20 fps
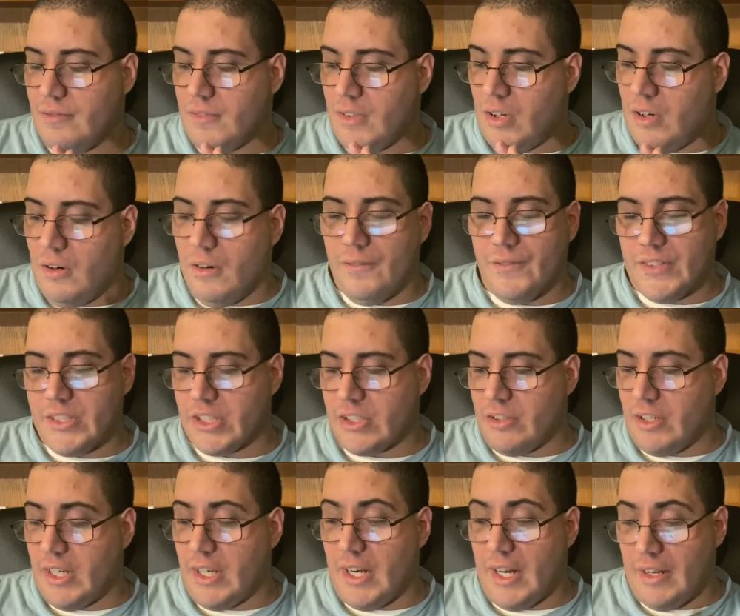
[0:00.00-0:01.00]
home
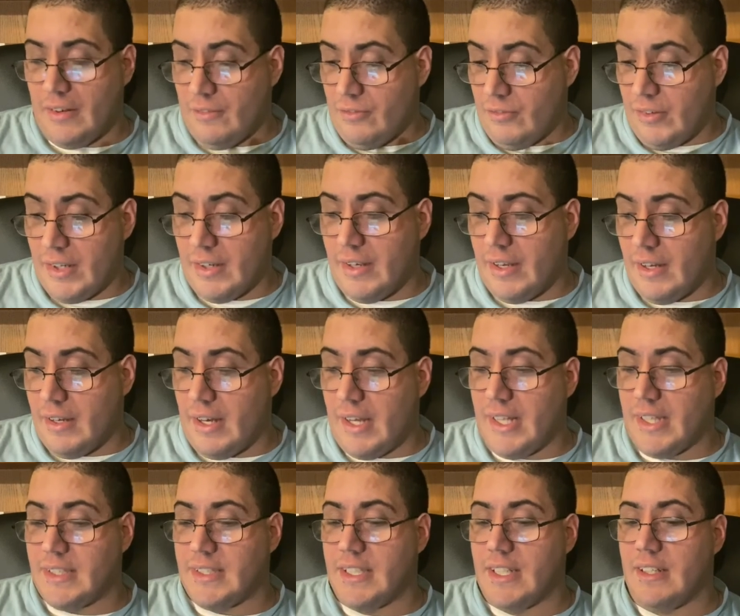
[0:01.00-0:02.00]
screen. I really
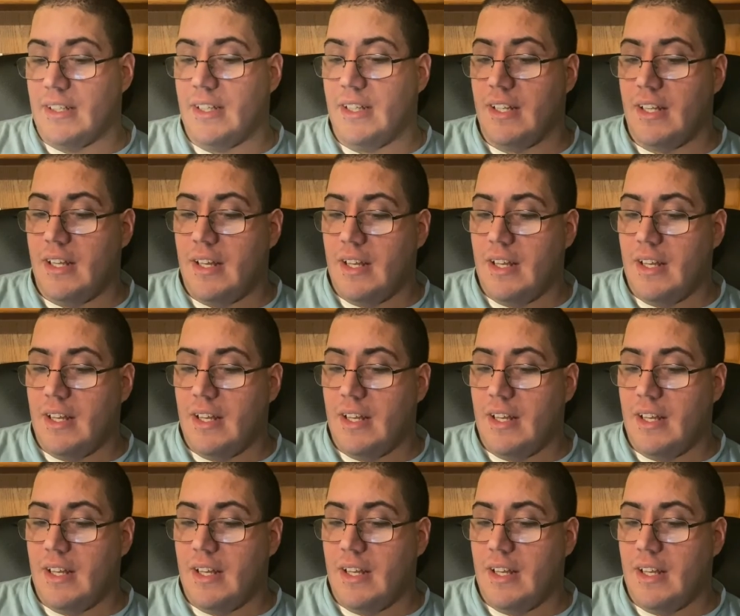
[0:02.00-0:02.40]
liked it